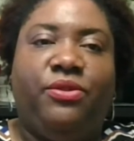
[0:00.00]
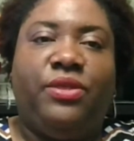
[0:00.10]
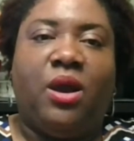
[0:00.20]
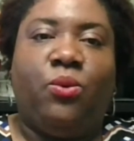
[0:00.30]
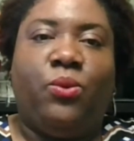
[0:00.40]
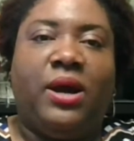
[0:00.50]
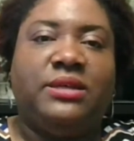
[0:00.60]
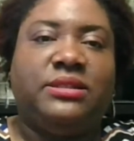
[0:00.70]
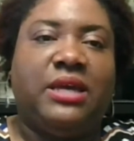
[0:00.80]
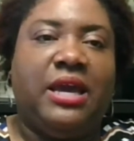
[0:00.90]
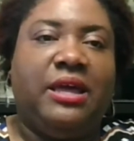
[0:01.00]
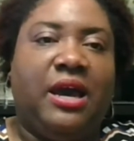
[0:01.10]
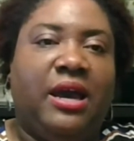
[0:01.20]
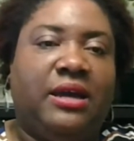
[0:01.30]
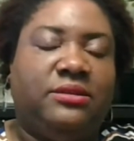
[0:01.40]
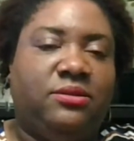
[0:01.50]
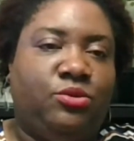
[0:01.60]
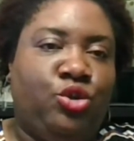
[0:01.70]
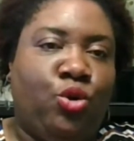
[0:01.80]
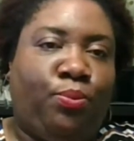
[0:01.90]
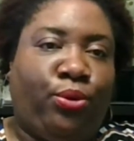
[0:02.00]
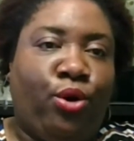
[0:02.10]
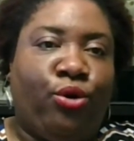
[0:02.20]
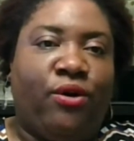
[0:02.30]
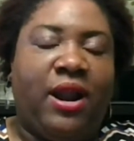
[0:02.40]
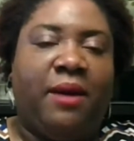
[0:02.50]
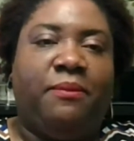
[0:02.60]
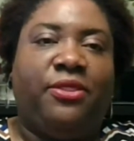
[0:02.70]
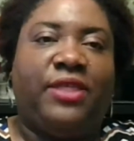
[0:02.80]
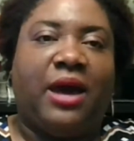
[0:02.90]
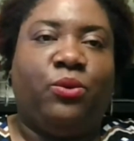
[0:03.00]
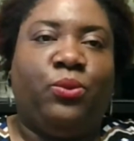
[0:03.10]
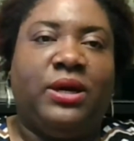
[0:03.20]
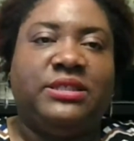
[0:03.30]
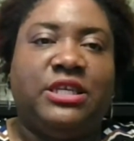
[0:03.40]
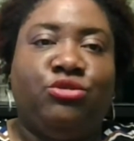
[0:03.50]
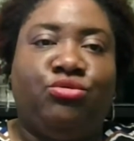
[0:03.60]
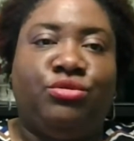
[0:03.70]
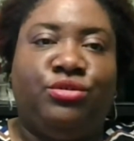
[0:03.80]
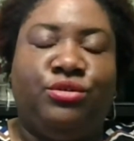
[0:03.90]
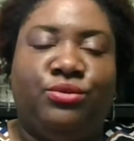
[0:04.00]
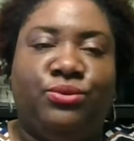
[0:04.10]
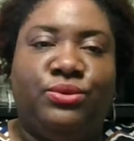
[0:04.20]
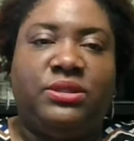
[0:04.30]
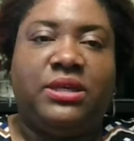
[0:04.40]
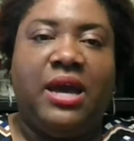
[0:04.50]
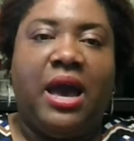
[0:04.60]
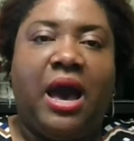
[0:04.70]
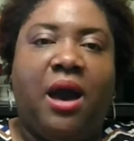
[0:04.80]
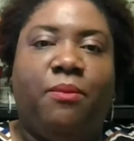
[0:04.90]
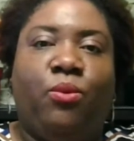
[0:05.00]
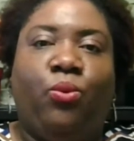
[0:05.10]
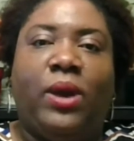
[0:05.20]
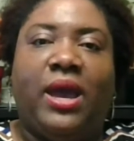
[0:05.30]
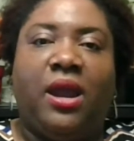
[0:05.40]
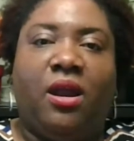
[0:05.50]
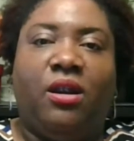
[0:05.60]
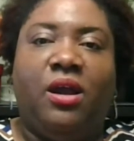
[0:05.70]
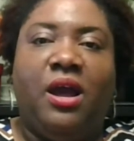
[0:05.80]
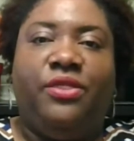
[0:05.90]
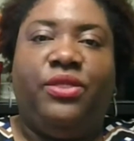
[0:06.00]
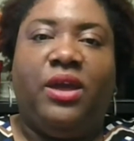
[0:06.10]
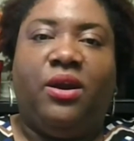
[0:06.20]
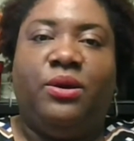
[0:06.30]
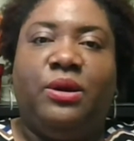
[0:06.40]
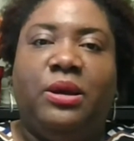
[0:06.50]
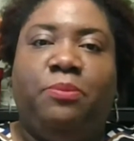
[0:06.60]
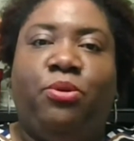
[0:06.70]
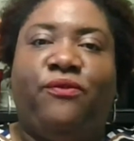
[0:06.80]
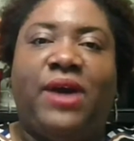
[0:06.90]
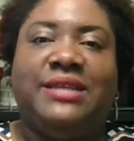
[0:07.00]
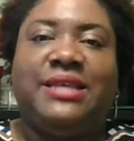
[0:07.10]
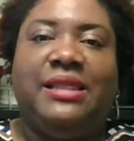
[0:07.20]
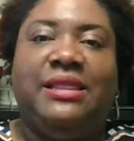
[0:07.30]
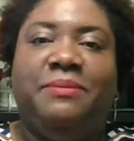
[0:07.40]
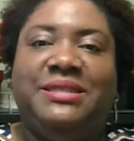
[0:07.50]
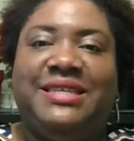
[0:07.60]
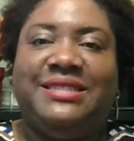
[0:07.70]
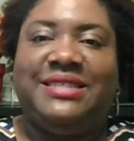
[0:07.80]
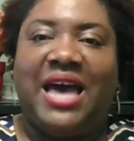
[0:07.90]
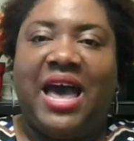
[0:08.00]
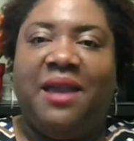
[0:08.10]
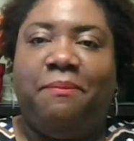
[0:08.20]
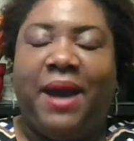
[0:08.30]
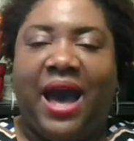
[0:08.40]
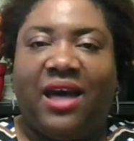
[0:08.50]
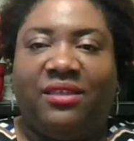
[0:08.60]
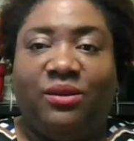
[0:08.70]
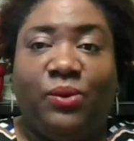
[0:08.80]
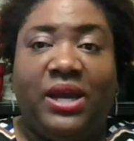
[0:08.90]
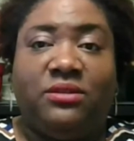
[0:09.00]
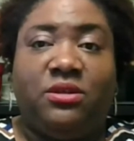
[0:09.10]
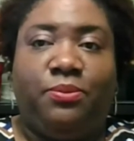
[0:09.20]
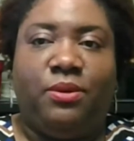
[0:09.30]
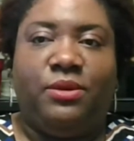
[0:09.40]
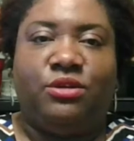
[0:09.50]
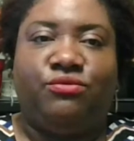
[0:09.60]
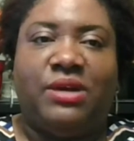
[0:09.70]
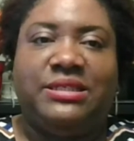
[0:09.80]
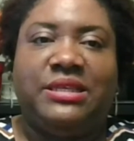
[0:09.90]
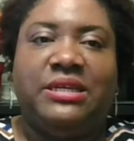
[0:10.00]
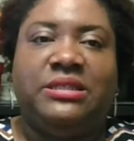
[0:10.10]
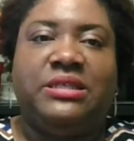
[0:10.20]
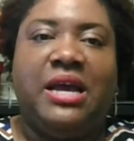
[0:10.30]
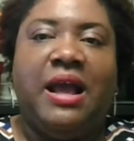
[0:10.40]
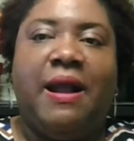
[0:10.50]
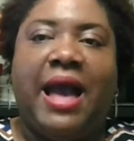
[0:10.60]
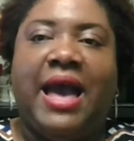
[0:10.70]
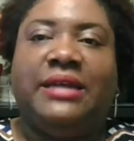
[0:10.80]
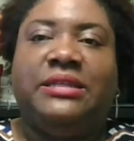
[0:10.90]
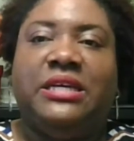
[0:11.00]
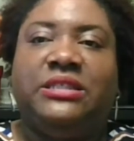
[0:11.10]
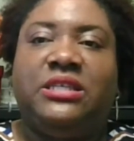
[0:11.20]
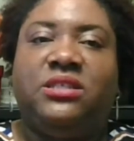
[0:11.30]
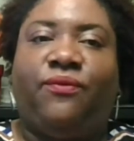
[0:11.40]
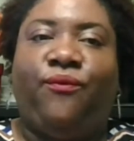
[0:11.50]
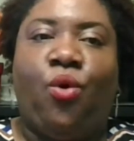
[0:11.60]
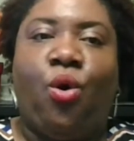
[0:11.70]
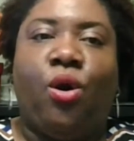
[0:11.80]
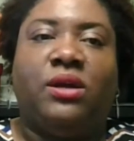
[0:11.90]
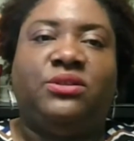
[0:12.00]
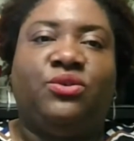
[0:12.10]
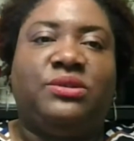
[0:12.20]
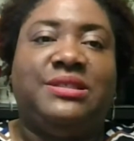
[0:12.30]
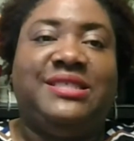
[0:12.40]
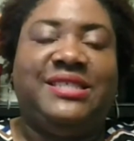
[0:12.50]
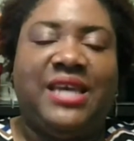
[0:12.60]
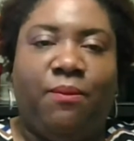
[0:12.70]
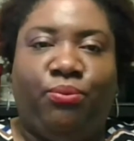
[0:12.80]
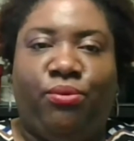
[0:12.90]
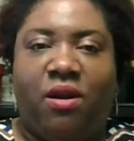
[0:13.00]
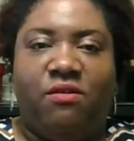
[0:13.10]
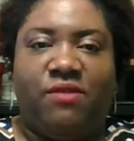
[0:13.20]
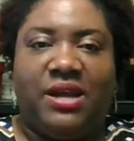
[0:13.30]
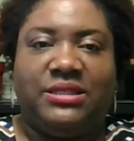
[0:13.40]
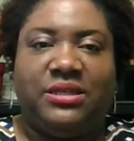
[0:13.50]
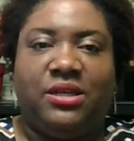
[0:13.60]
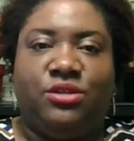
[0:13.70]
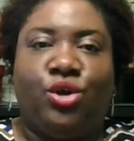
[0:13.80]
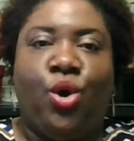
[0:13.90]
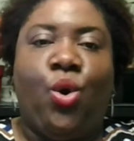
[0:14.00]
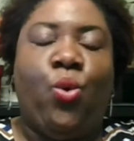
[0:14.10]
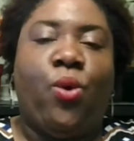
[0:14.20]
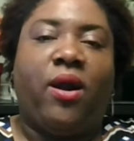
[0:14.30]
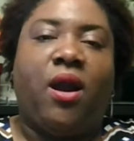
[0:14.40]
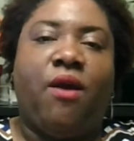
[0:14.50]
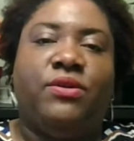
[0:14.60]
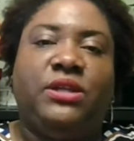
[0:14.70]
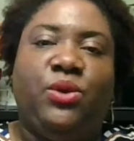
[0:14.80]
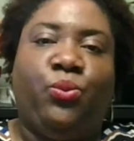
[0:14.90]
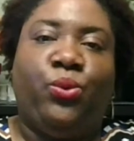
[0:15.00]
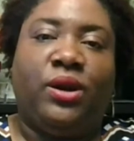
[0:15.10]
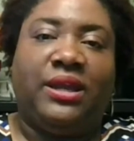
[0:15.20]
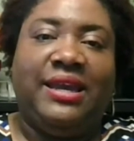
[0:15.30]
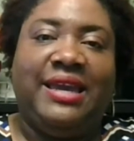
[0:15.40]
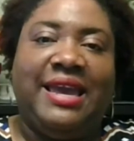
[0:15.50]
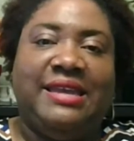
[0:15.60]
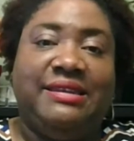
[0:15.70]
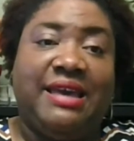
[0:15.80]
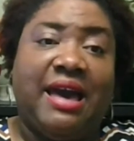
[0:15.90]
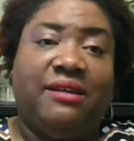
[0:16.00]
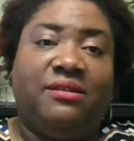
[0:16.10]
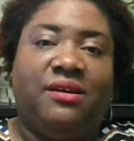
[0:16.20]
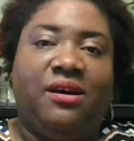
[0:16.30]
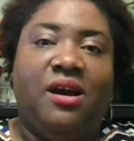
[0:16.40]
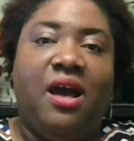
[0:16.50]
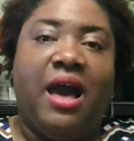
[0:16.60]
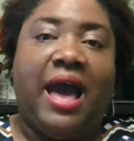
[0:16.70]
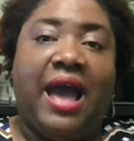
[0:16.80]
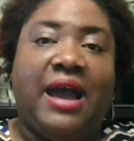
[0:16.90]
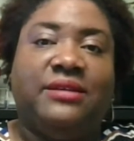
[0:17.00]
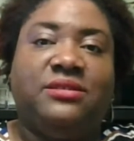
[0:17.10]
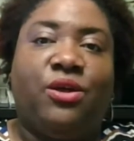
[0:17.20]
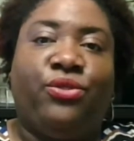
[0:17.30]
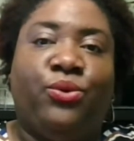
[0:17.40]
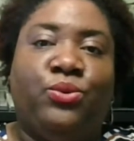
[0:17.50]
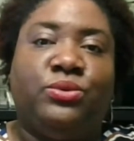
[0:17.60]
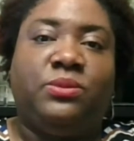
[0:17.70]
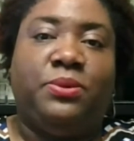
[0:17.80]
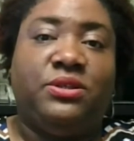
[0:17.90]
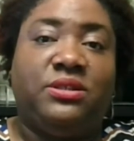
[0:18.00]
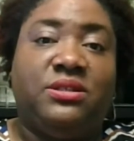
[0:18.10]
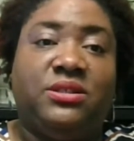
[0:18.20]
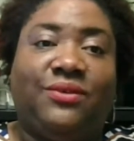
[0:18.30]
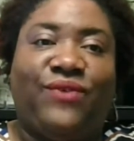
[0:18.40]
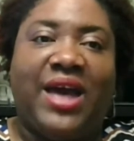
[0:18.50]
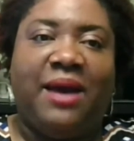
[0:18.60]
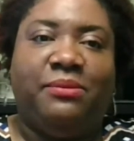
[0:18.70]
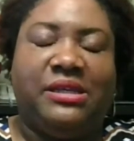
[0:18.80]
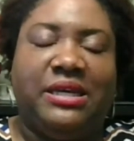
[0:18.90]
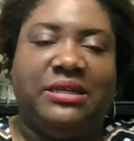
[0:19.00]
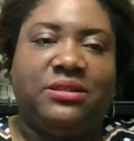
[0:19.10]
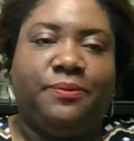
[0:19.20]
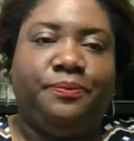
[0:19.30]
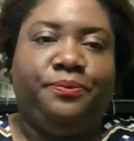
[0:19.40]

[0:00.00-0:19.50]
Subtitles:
there was a new program that was introduced, where it provides a limited time pathway to permanent residents, and it is for certain temporary residents who are currently working in Canada and those persons' families.